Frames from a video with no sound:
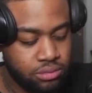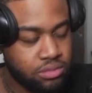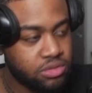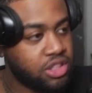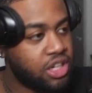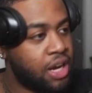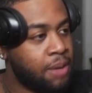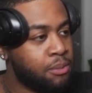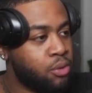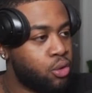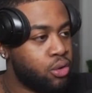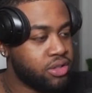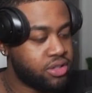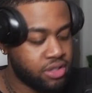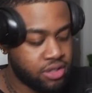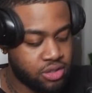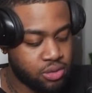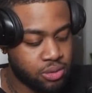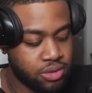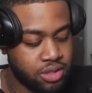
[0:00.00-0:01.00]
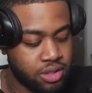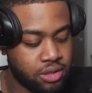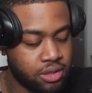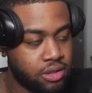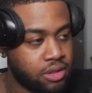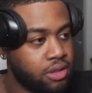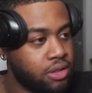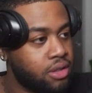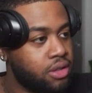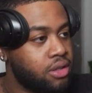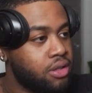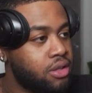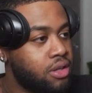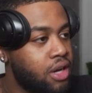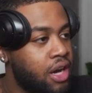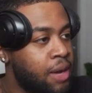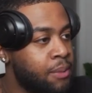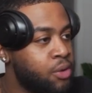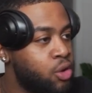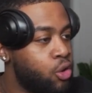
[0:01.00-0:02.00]
I'm going to
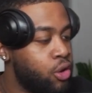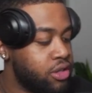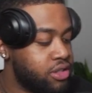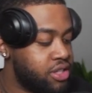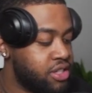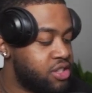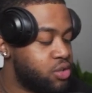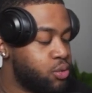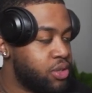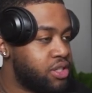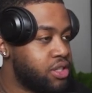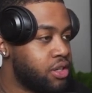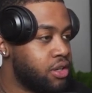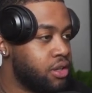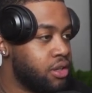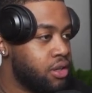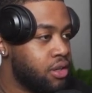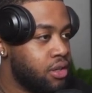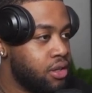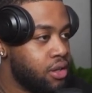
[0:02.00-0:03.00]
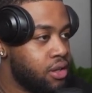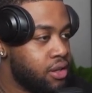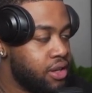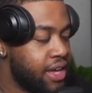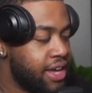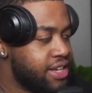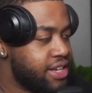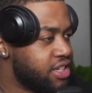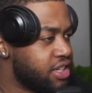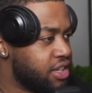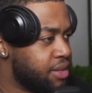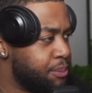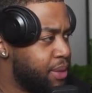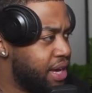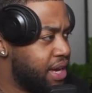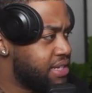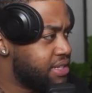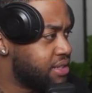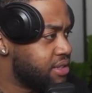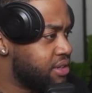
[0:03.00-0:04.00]
Twitter. Angela
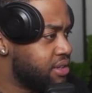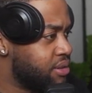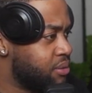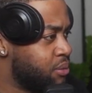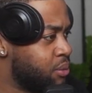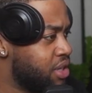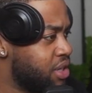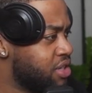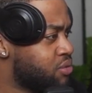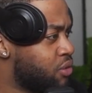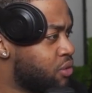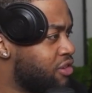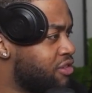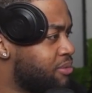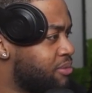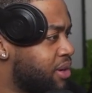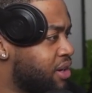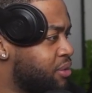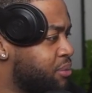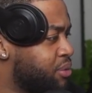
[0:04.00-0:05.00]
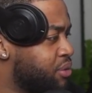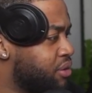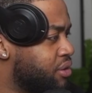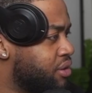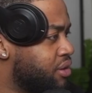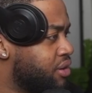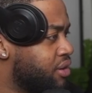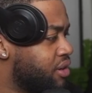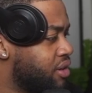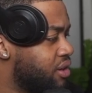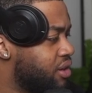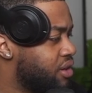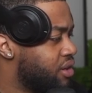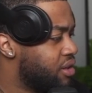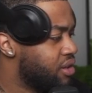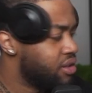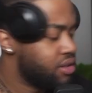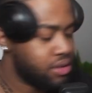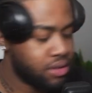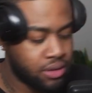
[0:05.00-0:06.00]
Bassett. What is wrong with my computer?
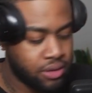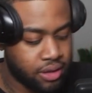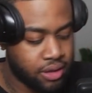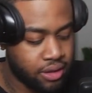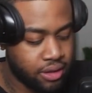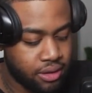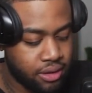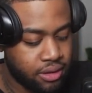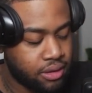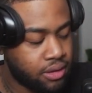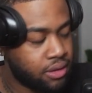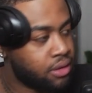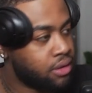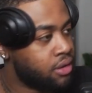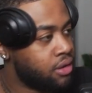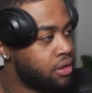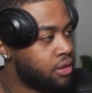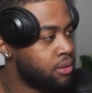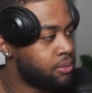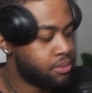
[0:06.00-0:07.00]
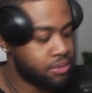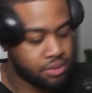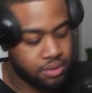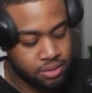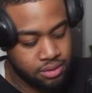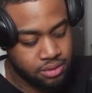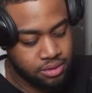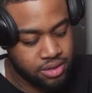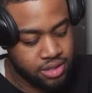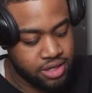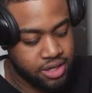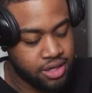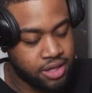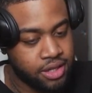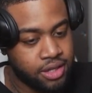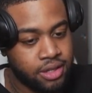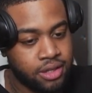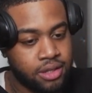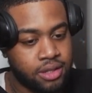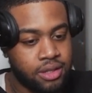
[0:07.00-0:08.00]
Okay.
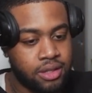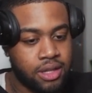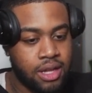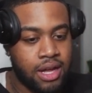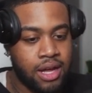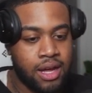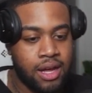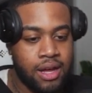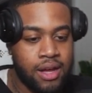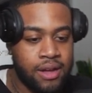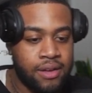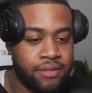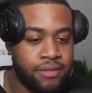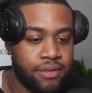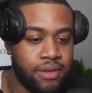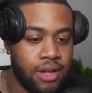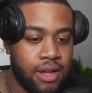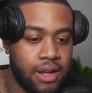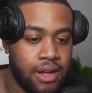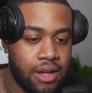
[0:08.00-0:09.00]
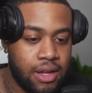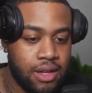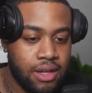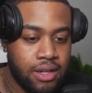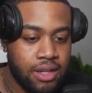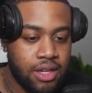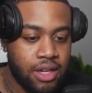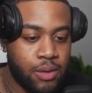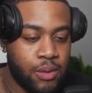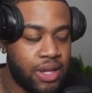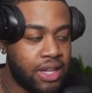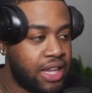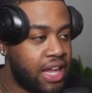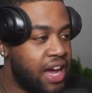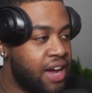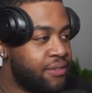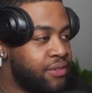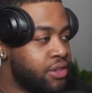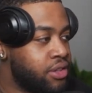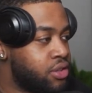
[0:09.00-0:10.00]
Today live. I think it went
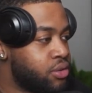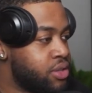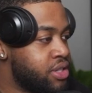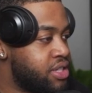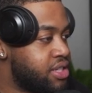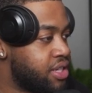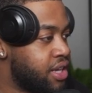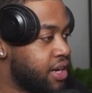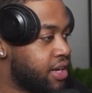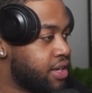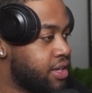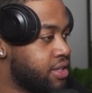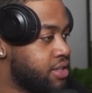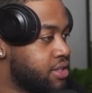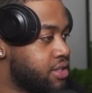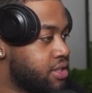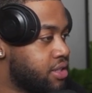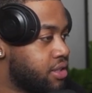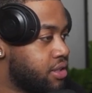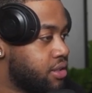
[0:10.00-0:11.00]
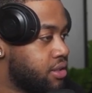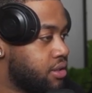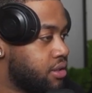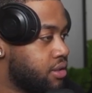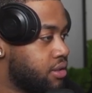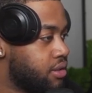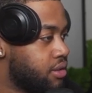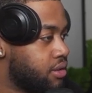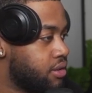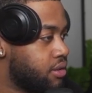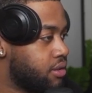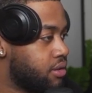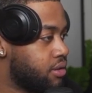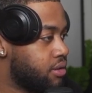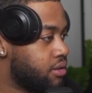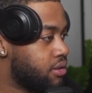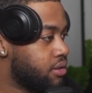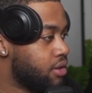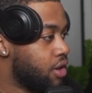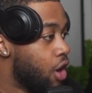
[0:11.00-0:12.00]
live for 3 seconds.
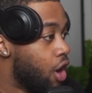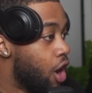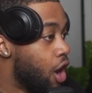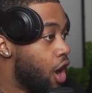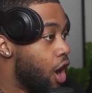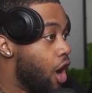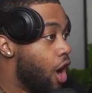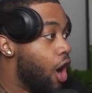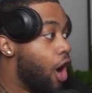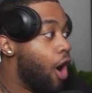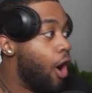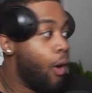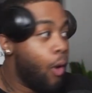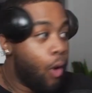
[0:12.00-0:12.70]
Oh